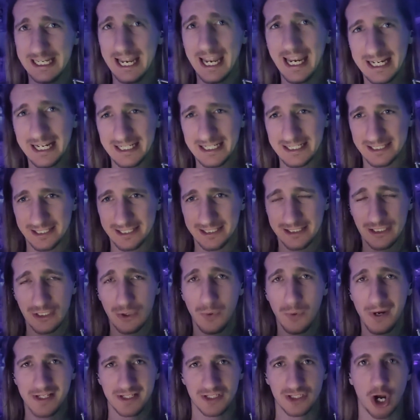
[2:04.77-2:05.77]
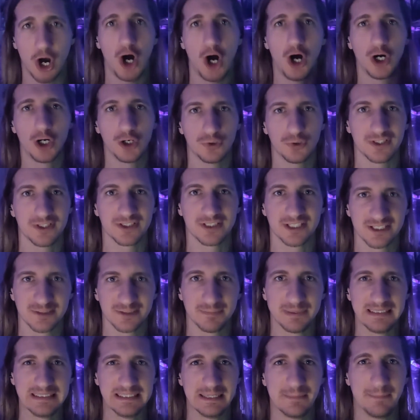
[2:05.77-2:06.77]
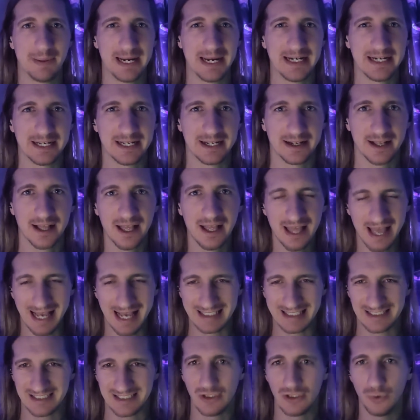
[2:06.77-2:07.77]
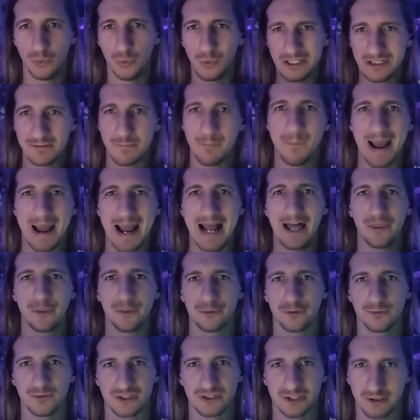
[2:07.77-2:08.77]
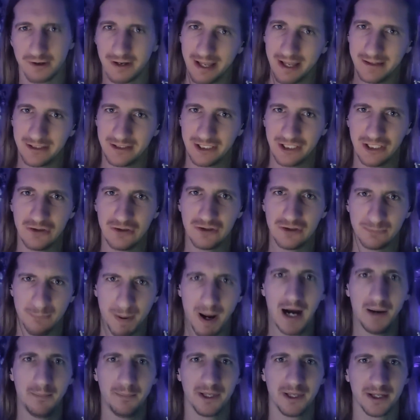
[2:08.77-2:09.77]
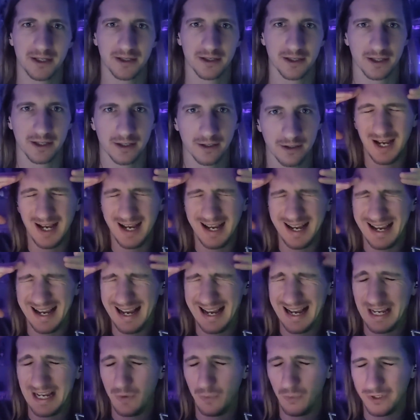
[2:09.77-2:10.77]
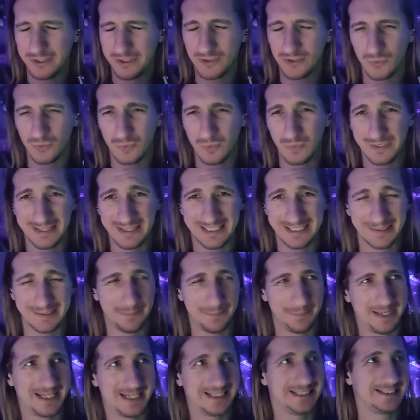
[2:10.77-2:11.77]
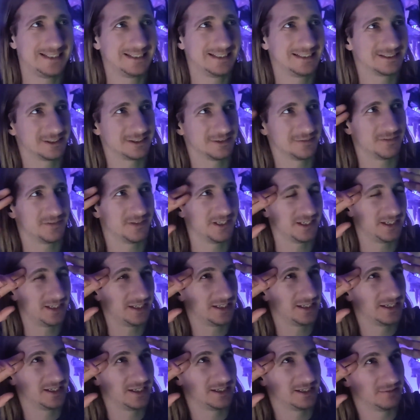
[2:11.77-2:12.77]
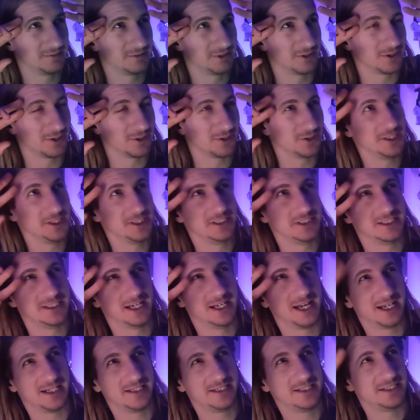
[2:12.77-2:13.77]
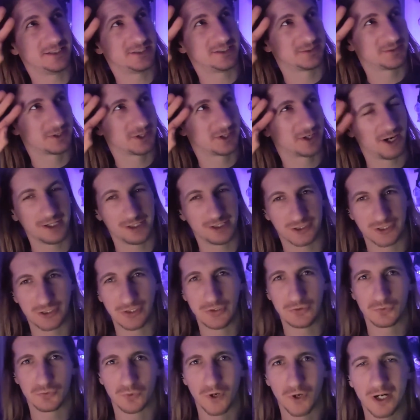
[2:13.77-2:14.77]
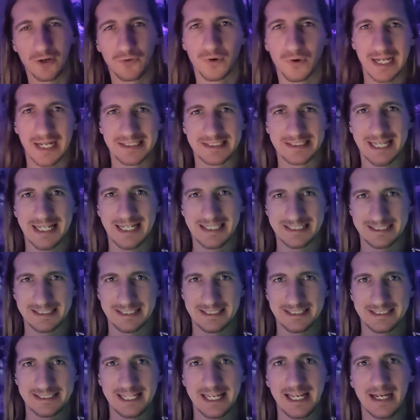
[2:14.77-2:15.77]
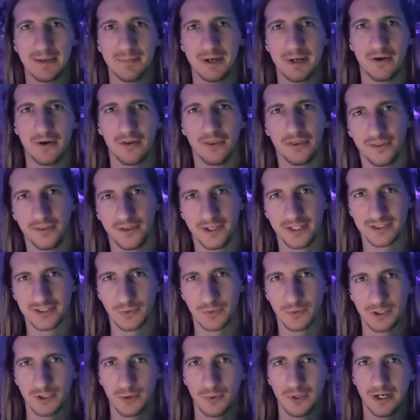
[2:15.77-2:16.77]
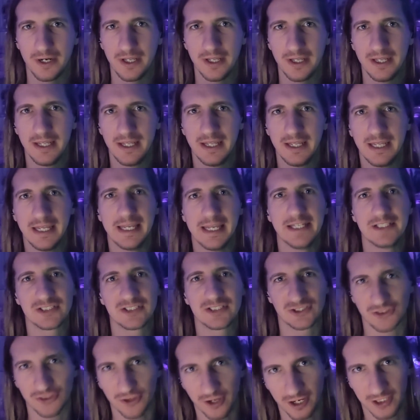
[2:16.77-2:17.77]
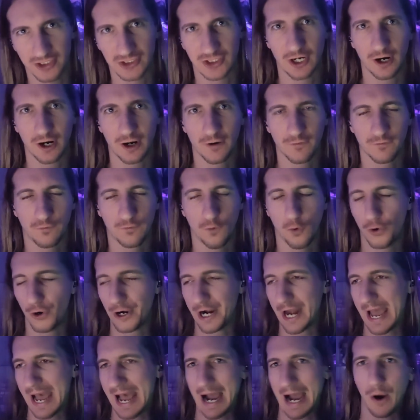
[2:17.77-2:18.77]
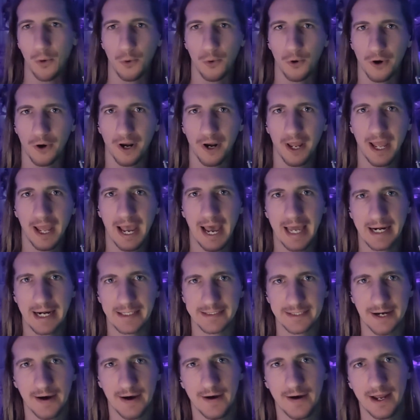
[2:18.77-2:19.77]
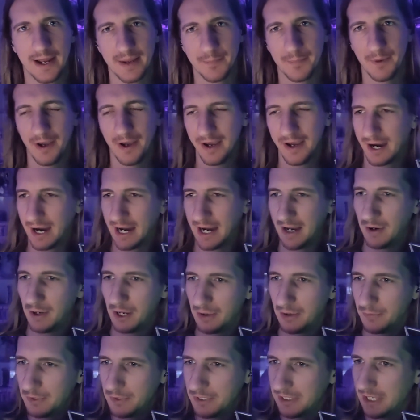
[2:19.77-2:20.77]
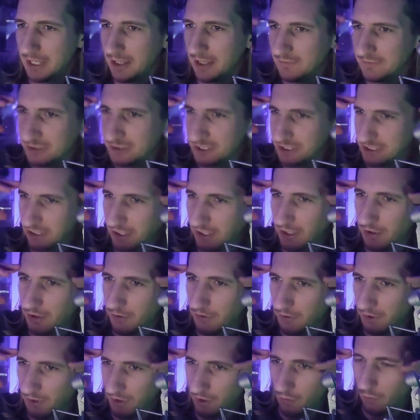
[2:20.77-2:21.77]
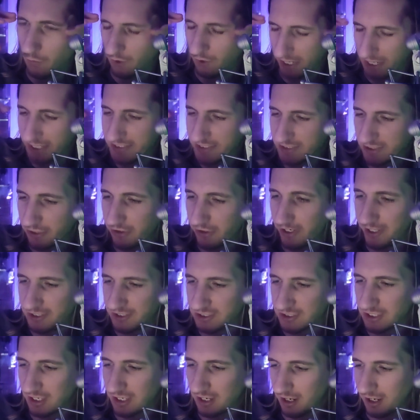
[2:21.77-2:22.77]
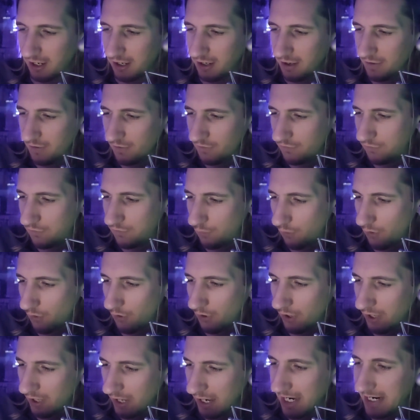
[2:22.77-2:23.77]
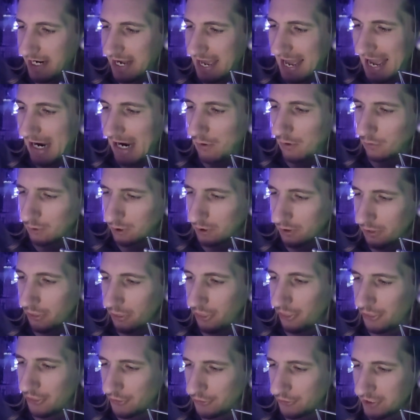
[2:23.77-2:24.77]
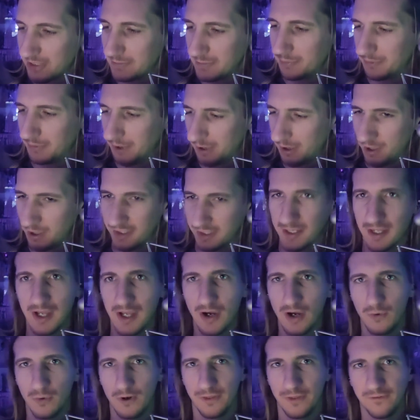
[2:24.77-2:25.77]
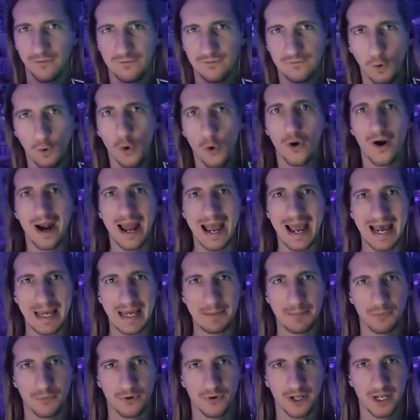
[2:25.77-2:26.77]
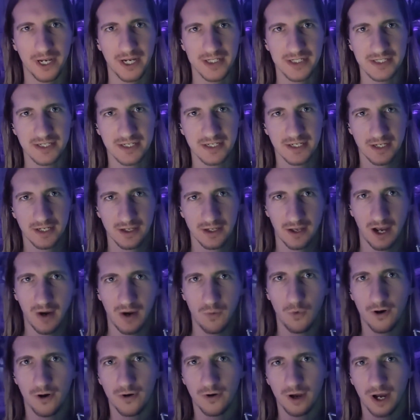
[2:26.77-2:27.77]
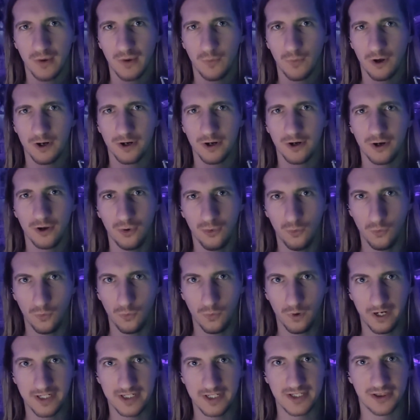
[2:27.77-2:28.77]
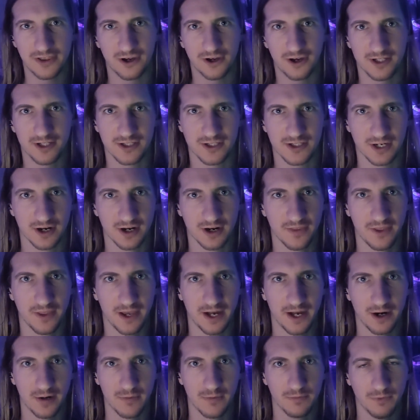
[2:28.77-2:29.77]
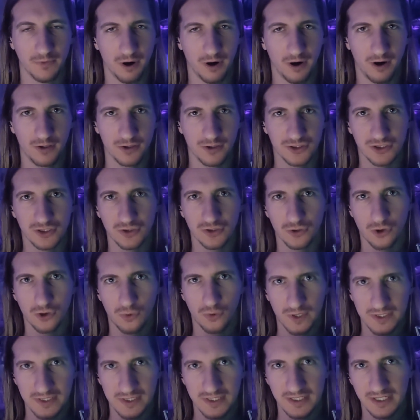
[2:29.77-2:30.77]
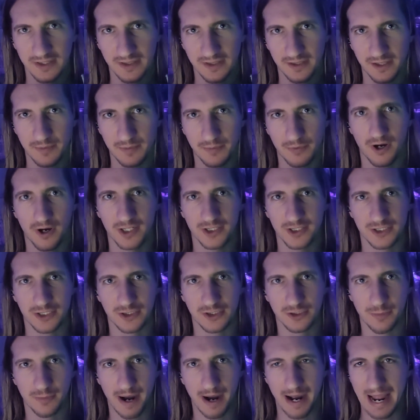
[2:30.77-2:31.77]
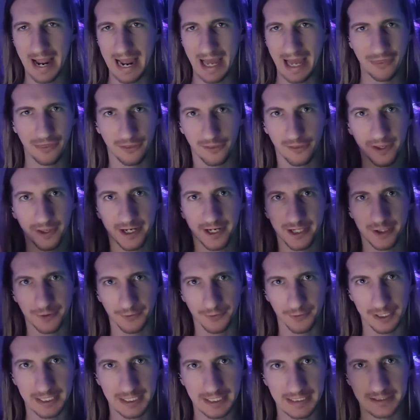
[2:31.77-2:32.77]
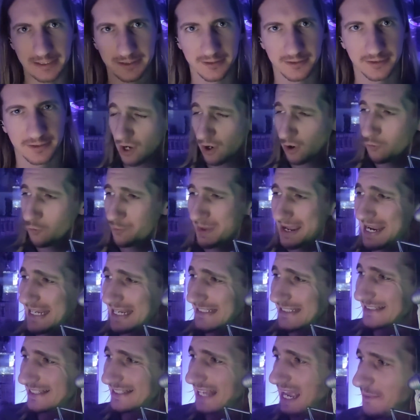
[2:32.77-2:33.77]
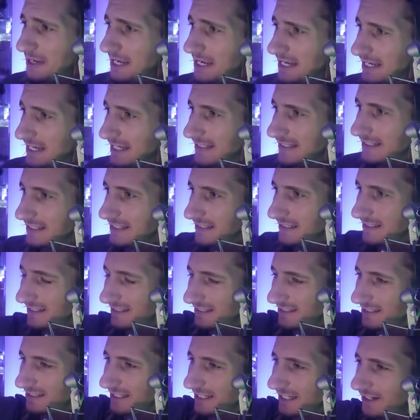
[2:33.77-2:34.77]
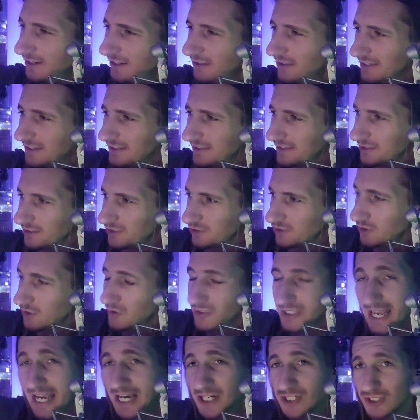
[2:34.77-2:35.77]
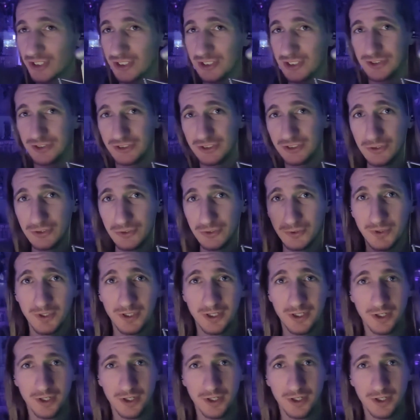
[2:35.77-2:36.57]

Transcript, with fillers: days, the U.S. Congress has been debating as to which bathrooms they're allowed to use publicly. I wonder what the opinions of the early 90s cartoon Rugrats has to say about this. I wonder what his thoughts are for an hour at a time. I, I, would love to know what his thoughts are for an hour and 30 block with four ad breaks. I want to I want to know what his thoughts are that are also coincidentally brought to you by Athletic Greens. Oh man, Sammy, did did you hear that the Jews actually do